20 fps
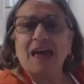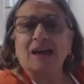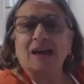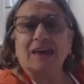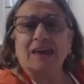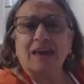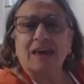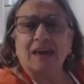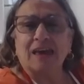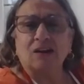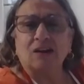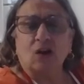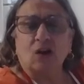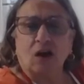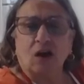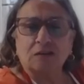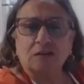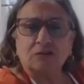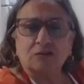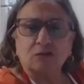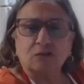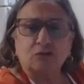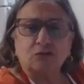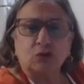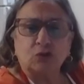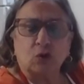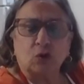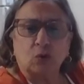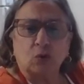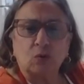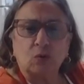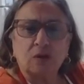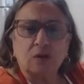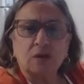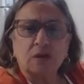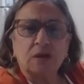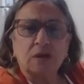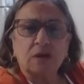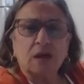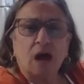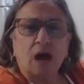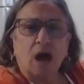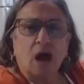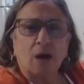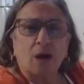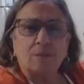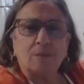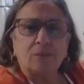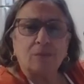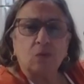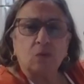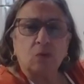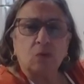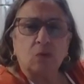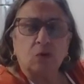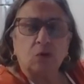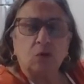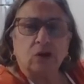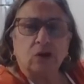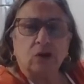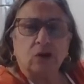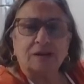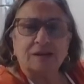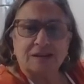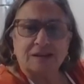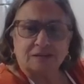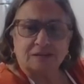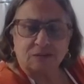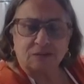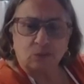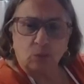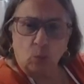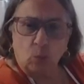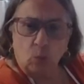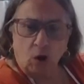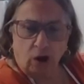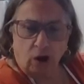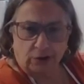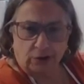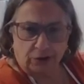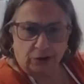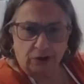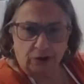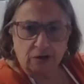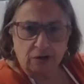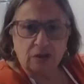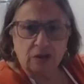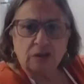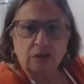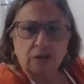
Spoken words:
Okay, and also too, you're gonna need some water.